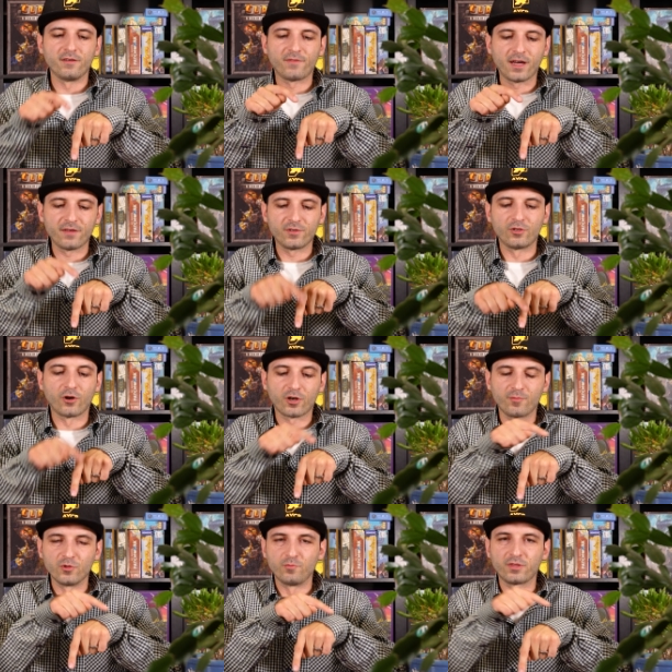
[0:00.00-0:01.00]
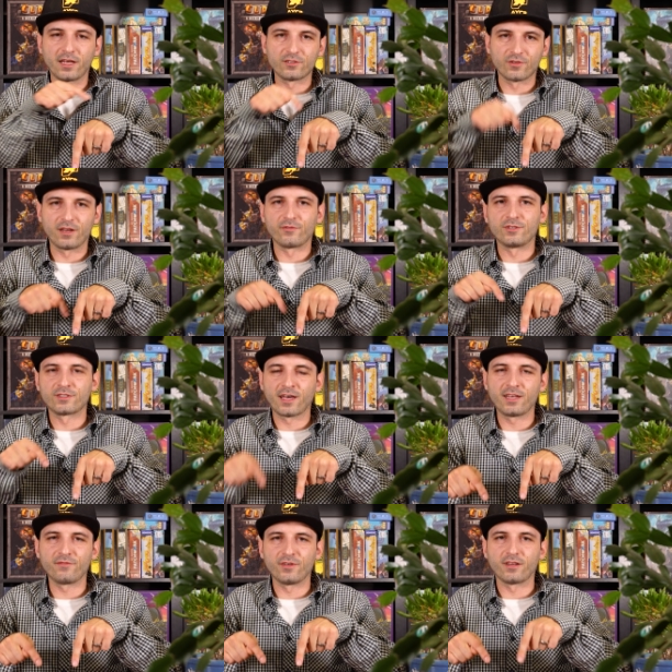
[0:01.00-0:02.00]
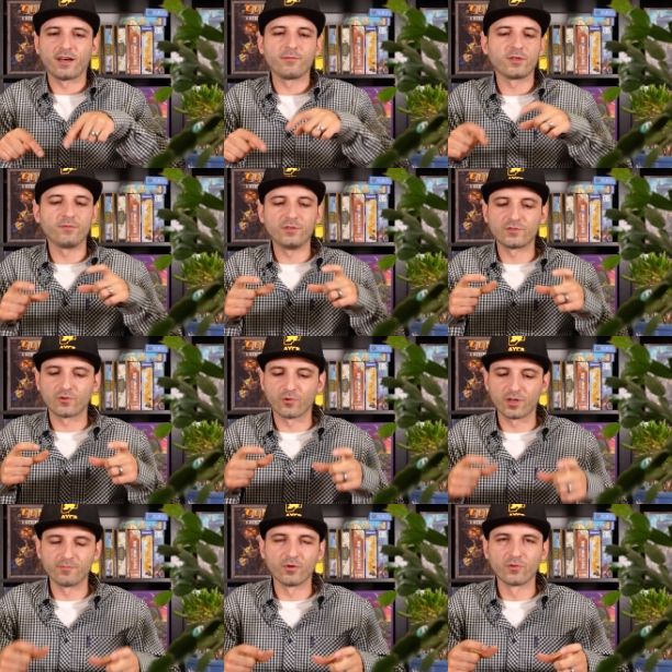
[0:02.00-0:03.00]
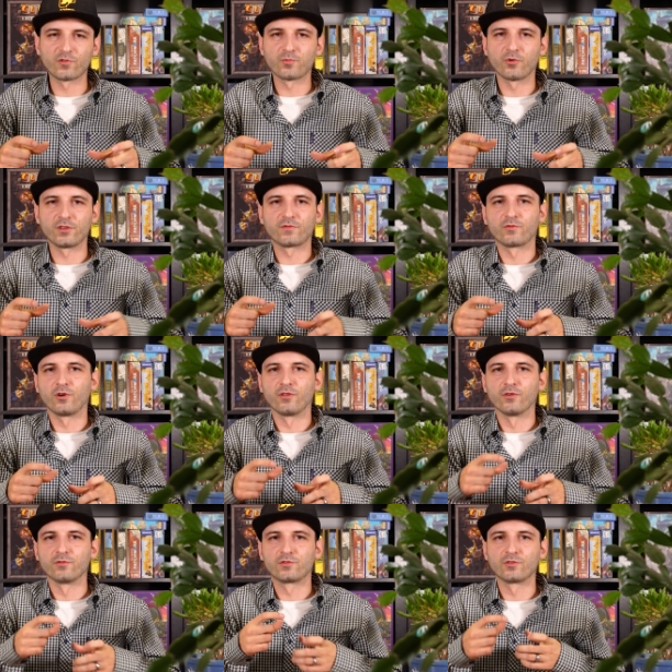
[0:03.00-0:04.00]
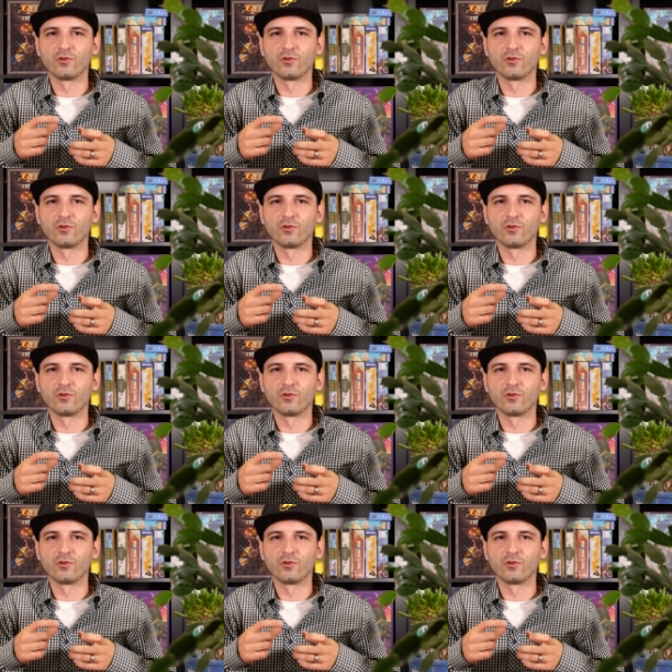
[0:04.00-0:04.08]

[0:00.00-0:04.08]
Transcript: If I have a dark blue plant on every side of it, I'm going to be scoring bonus points for all those.